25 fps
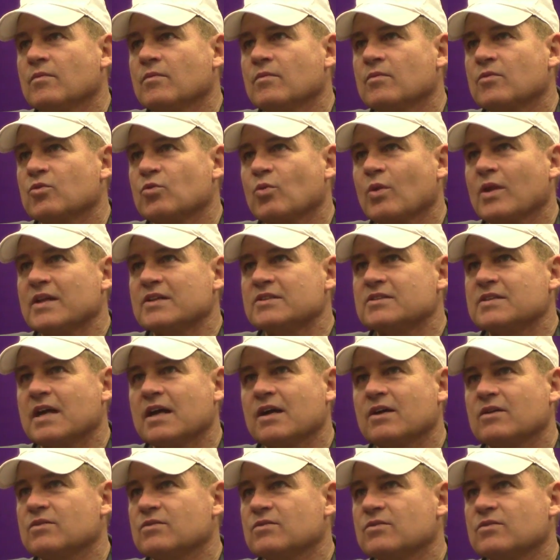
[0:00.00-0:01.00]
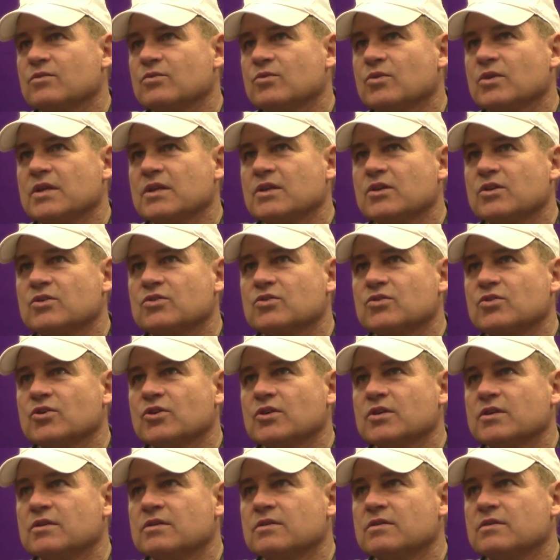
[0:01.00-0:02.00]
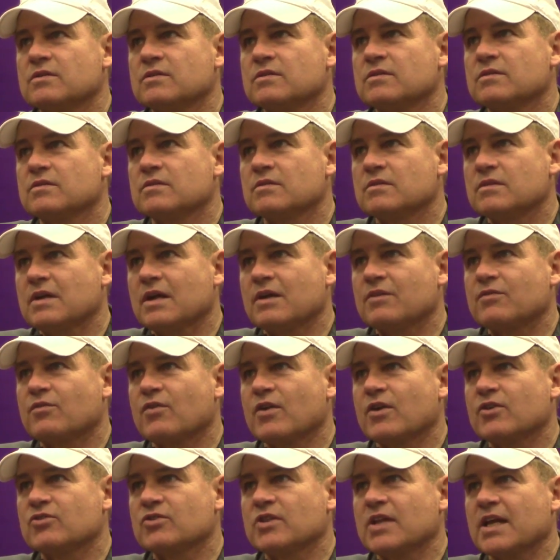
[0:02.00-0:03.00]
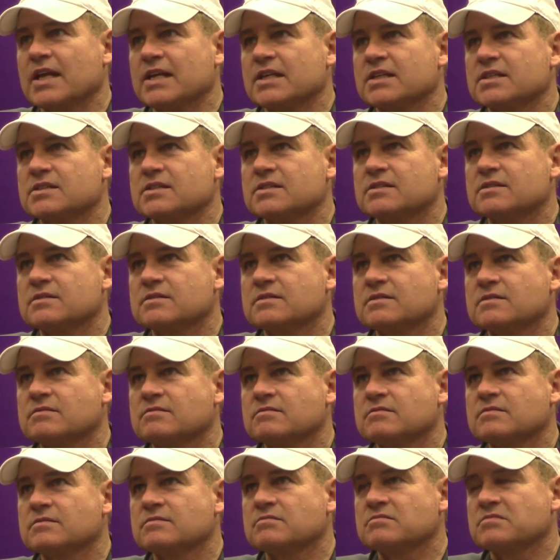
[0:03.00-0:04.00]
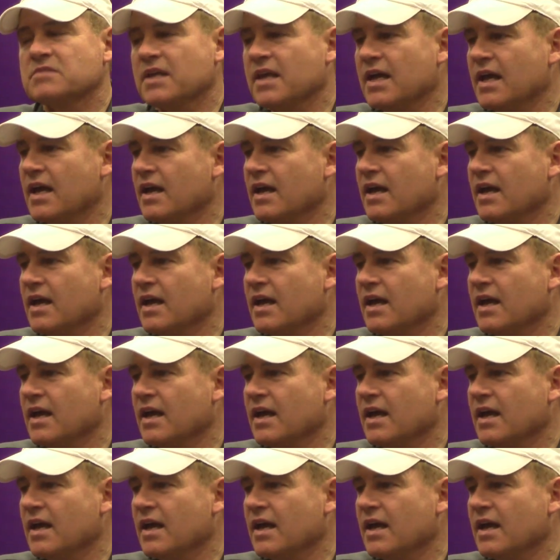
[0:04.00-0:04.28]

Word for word: swelling sound really looks good. Got fresh legs. Yeah,